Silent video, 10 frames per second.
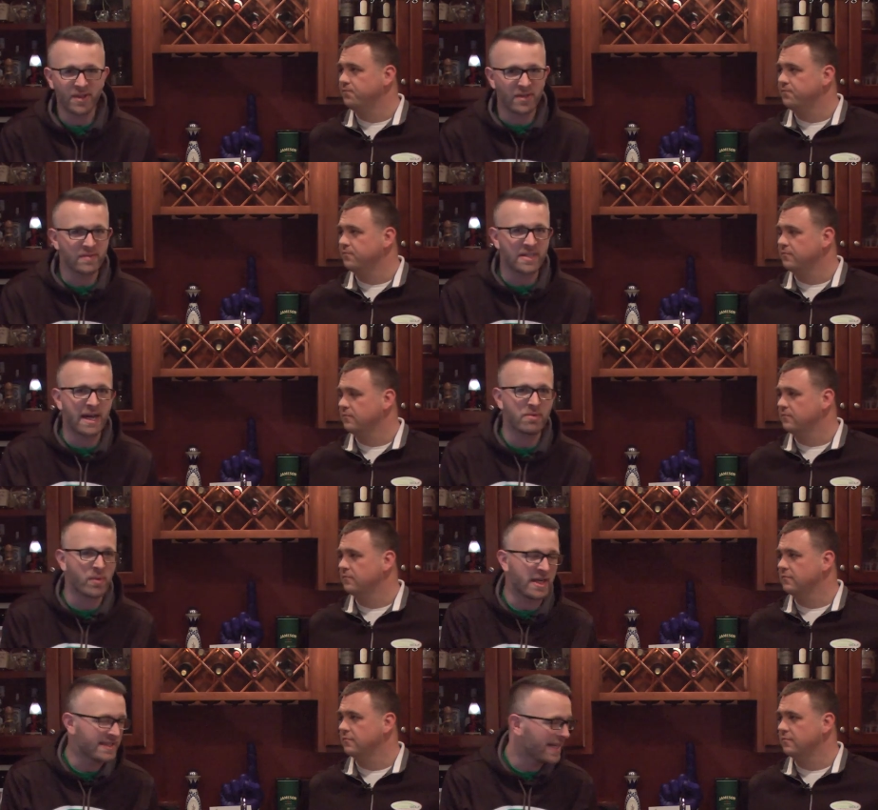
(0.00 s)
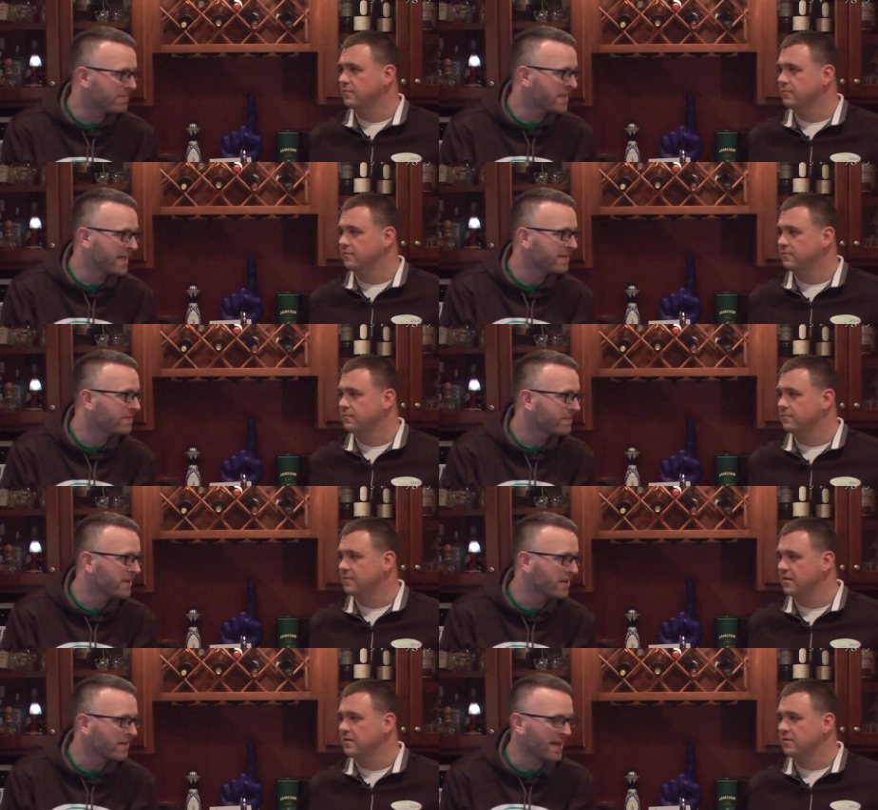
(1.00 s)
Speaker 1: you know, top twenty, top ten.
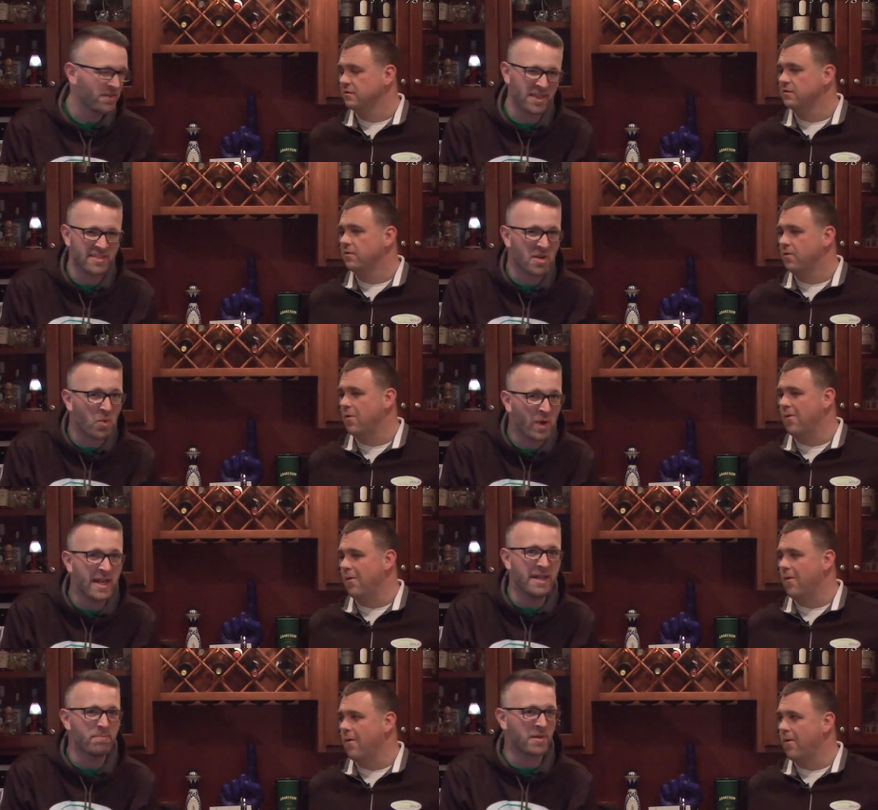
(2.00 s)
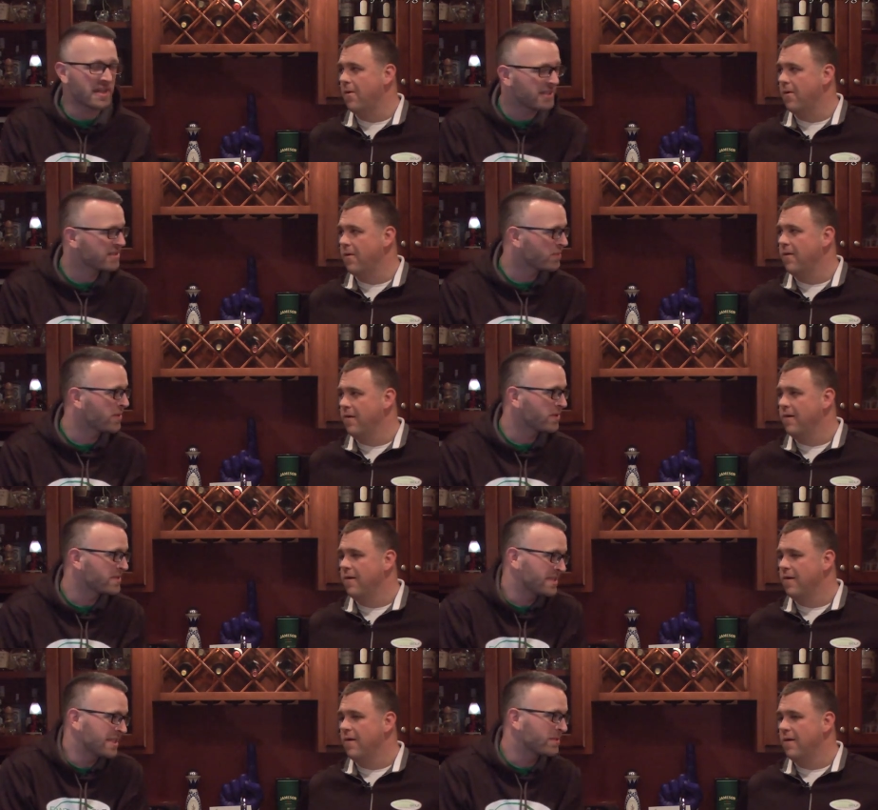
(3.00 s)
You know, I don't think he's going to win it, but it's one of
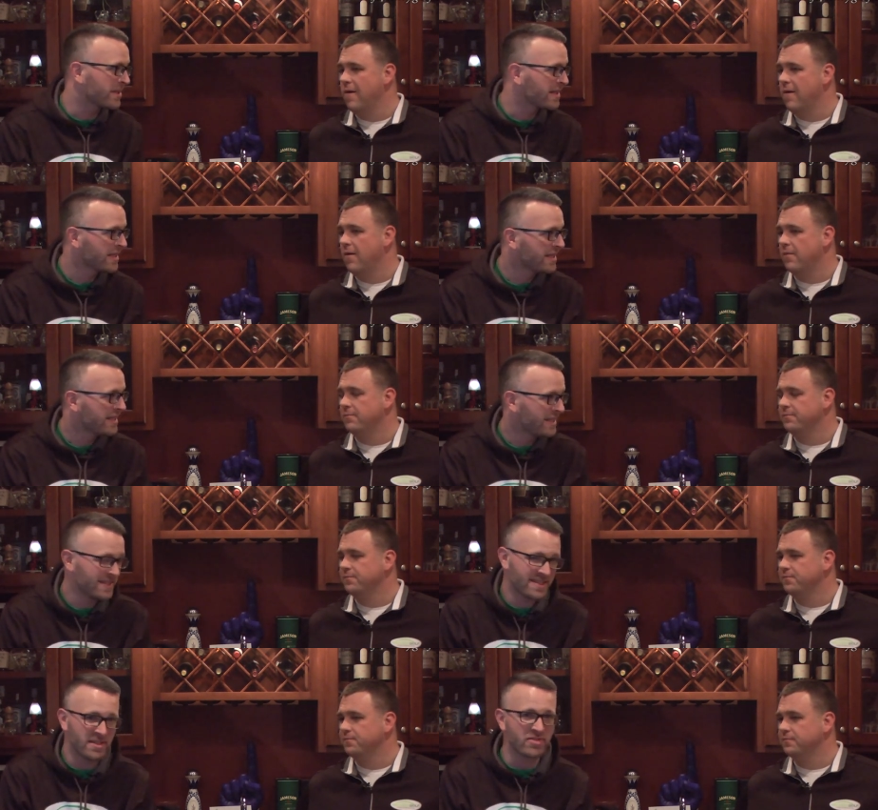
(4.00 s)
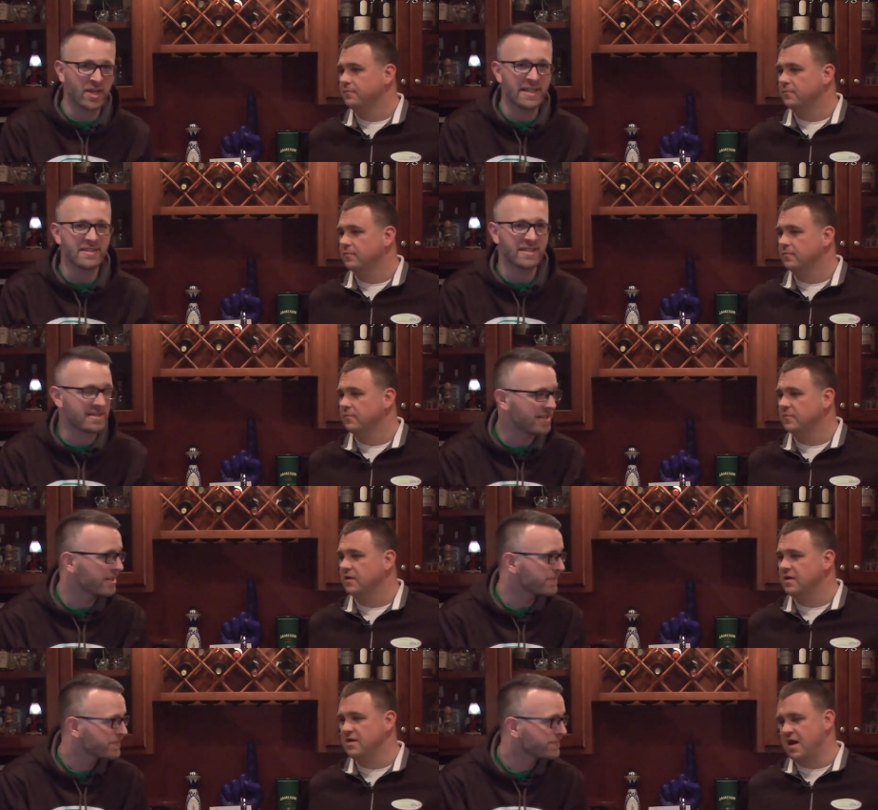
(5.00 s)
those things where his skill translates
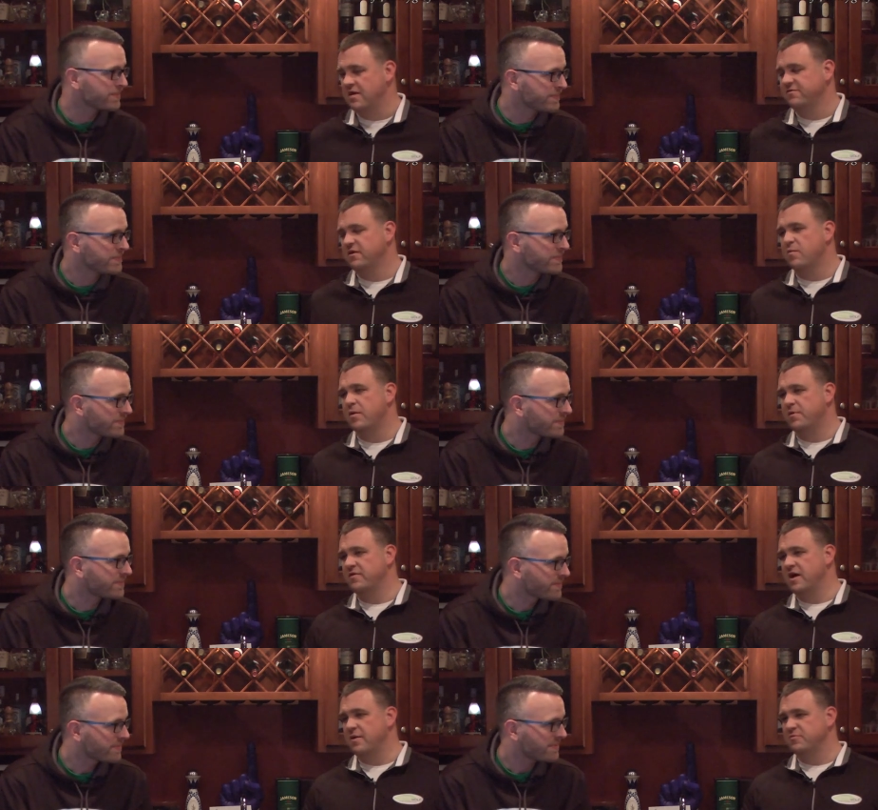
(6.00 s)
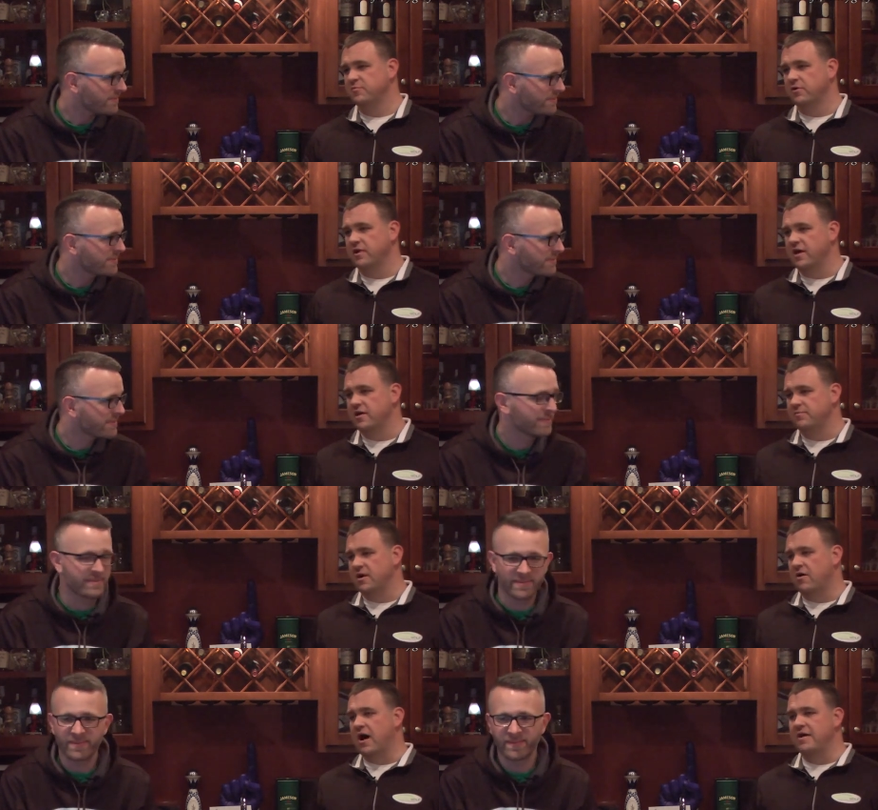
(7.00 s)
here.
Speaker 2: He has come up on the optimal lineup.
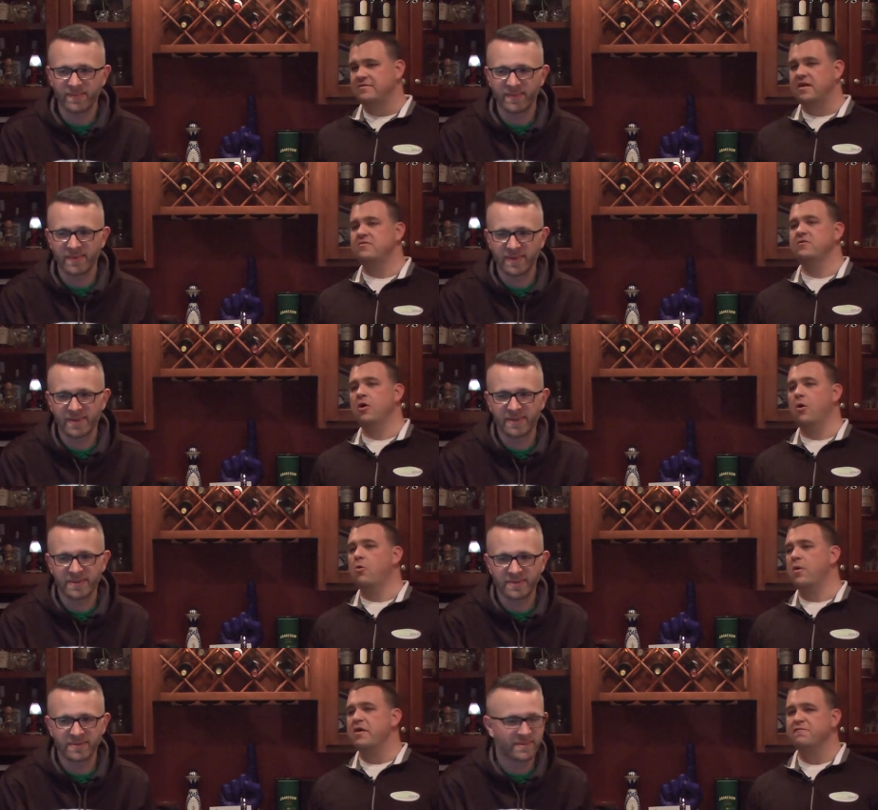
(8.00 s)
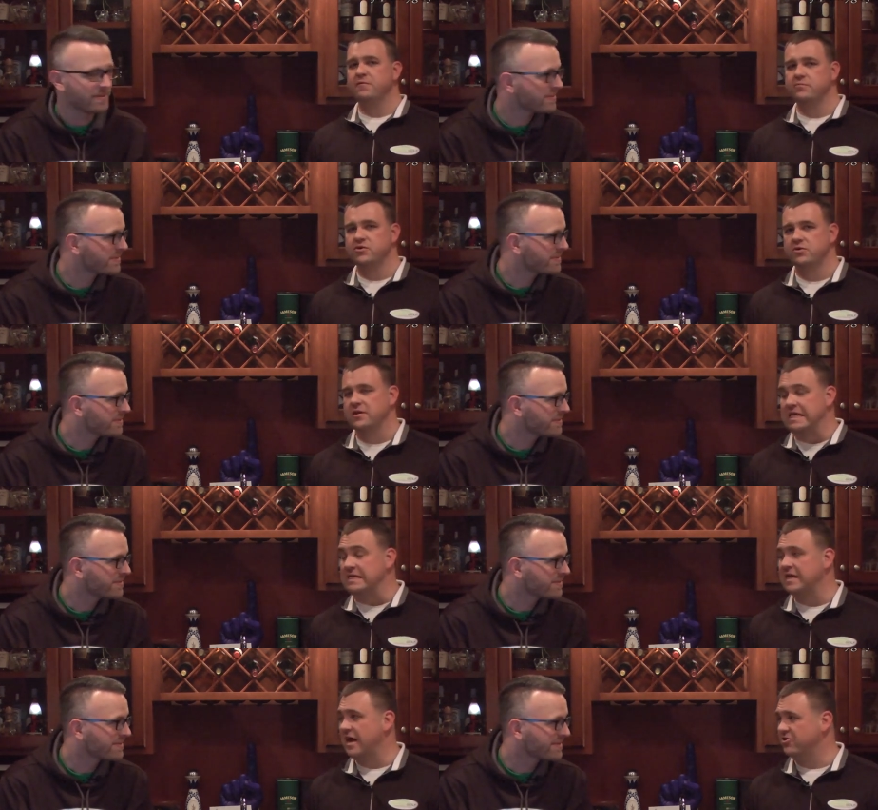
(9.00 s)
Now I tend to go away from dirt
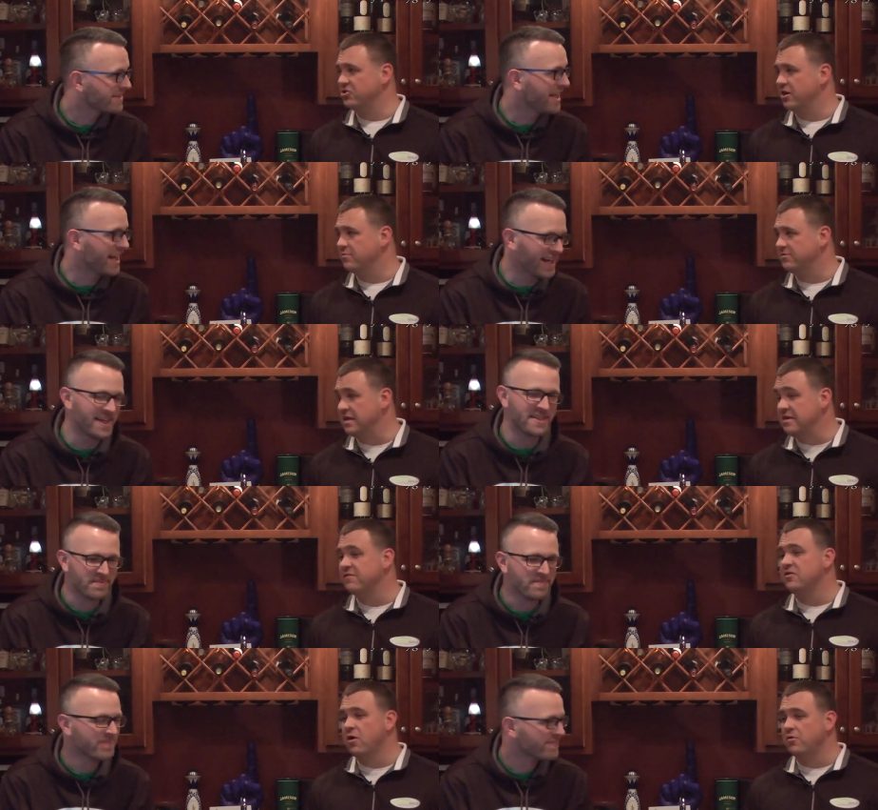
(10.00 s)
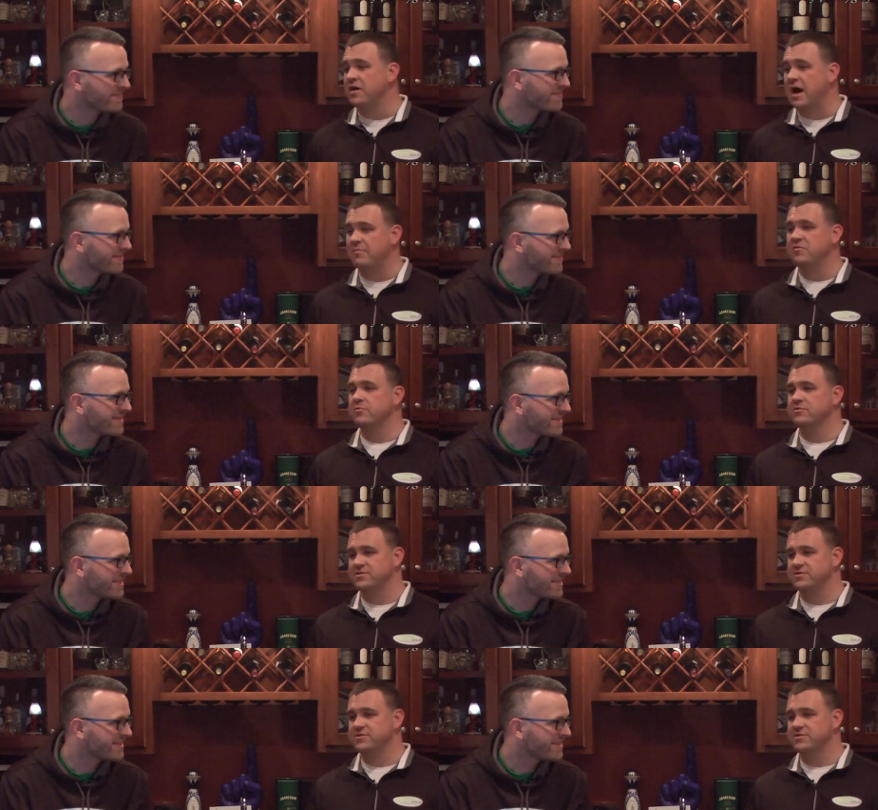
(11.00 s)
in cash games, yeah. even though the optimal